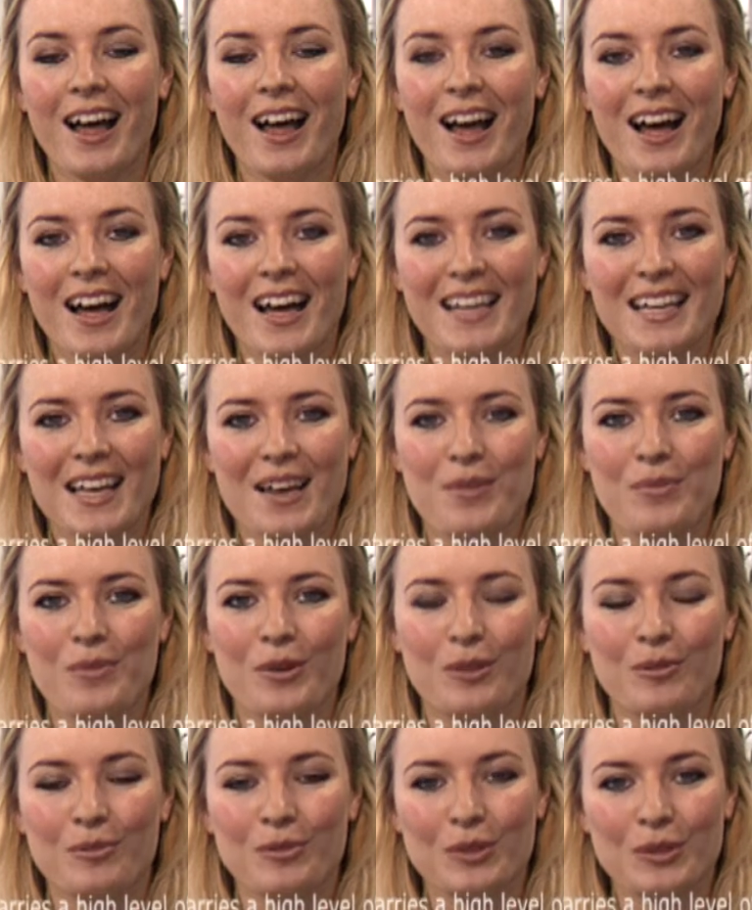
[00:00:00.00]
Hi and
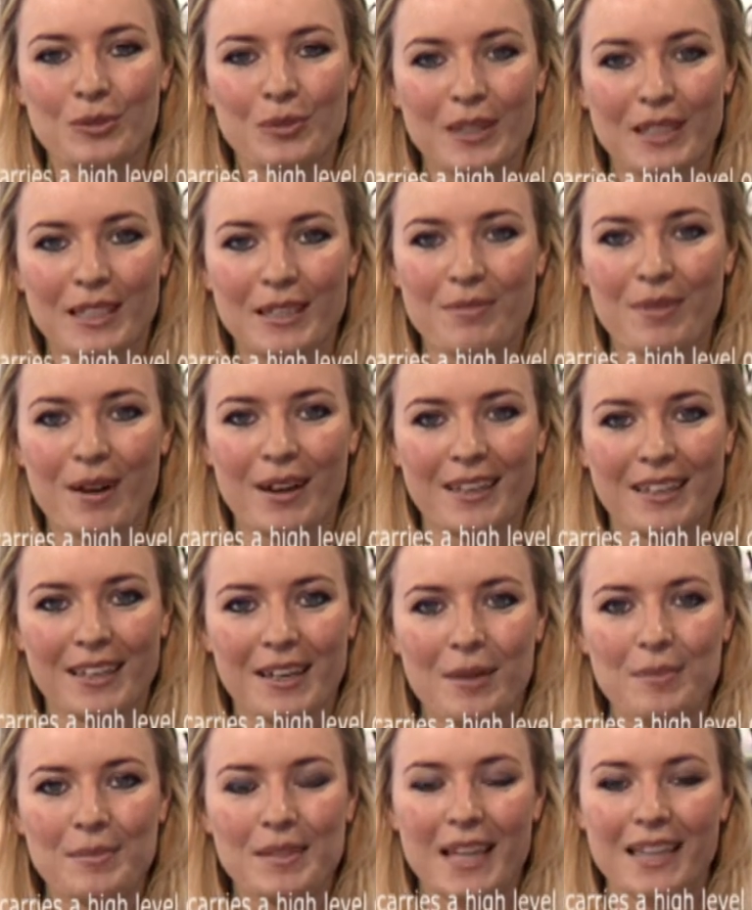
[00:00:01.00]
welcome to the weekly market
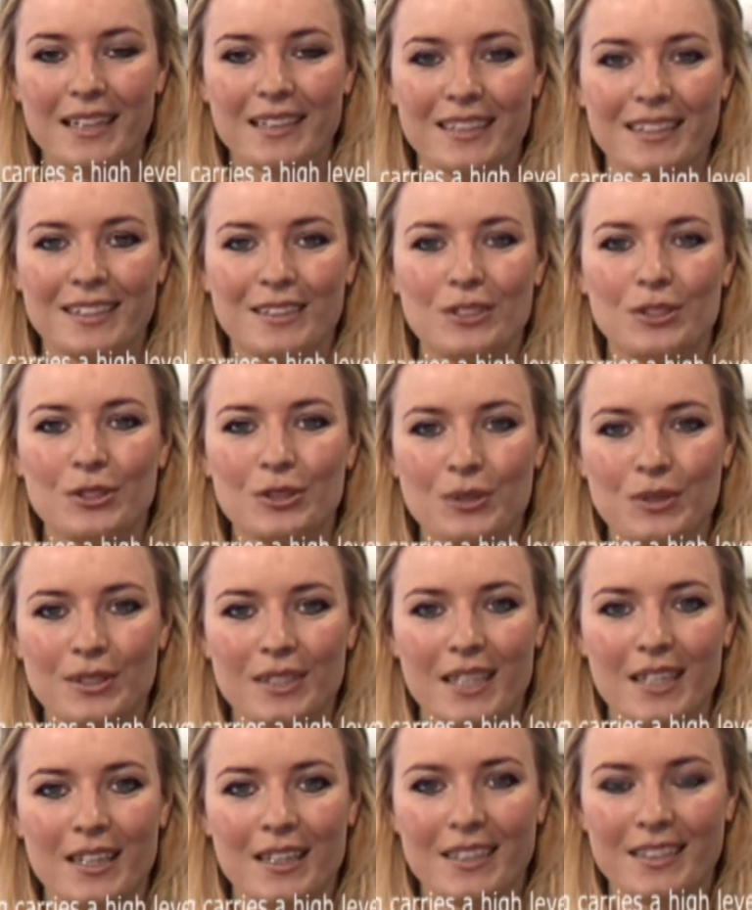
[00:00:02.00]
update. It's
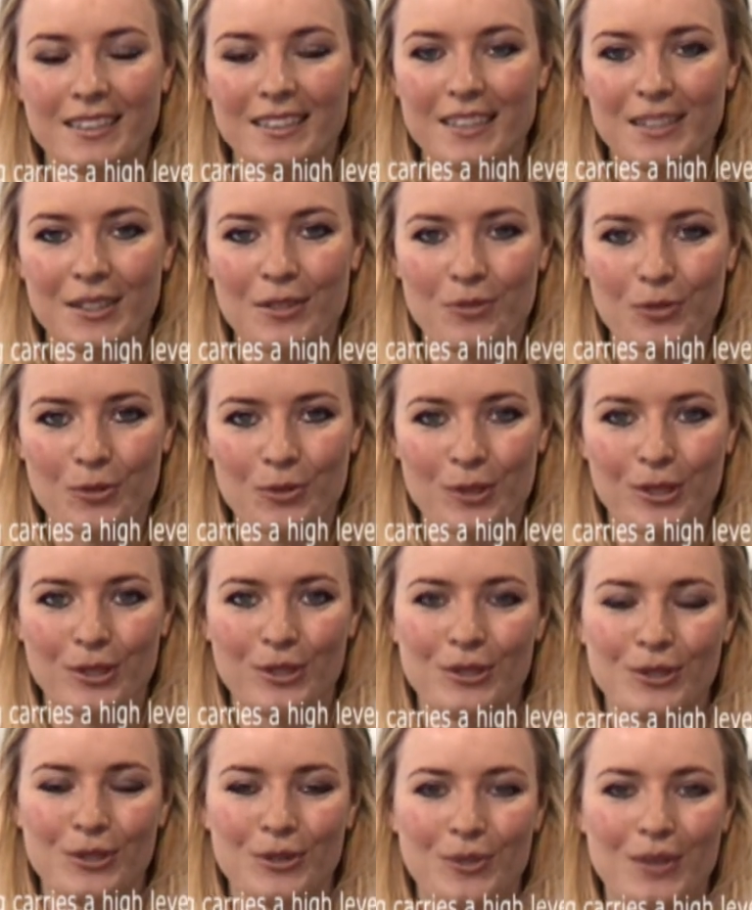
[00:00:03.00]
Tuesday the 6th of
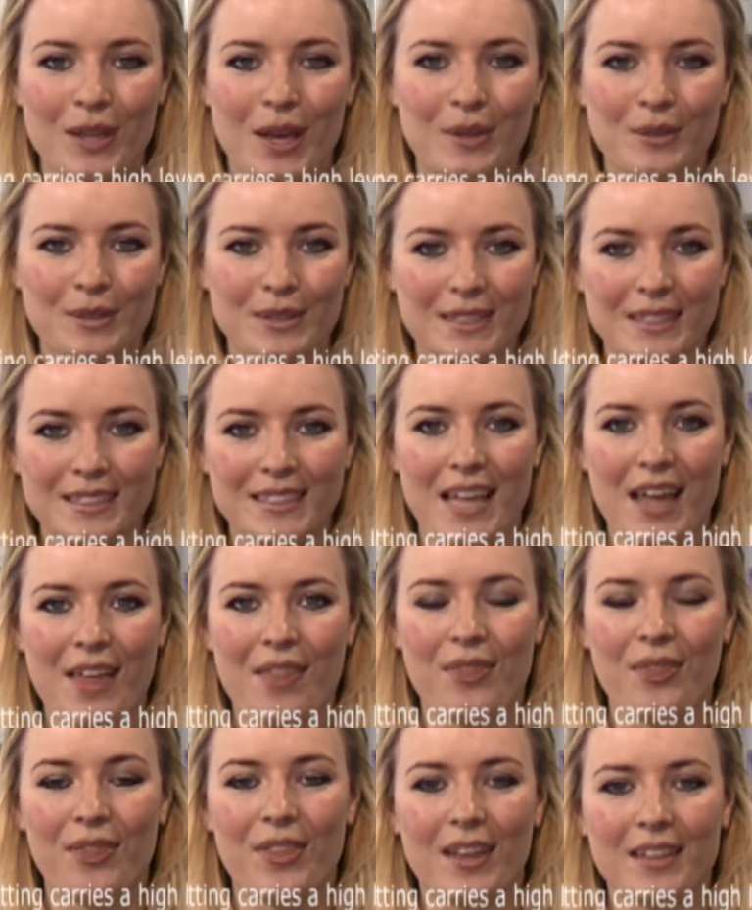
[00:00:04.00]
August
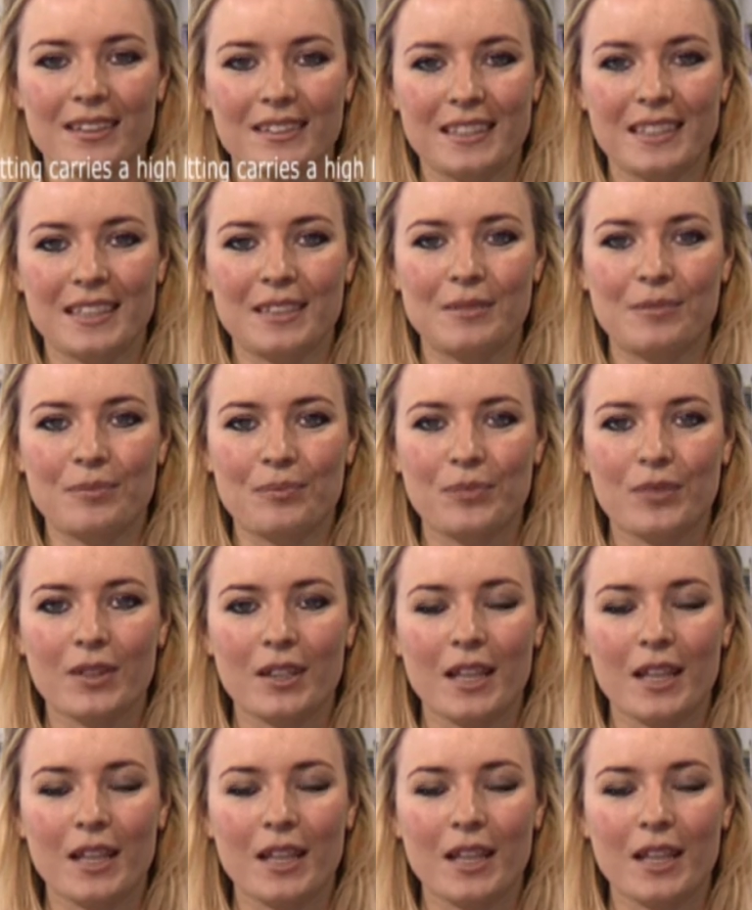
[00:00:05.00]
2013.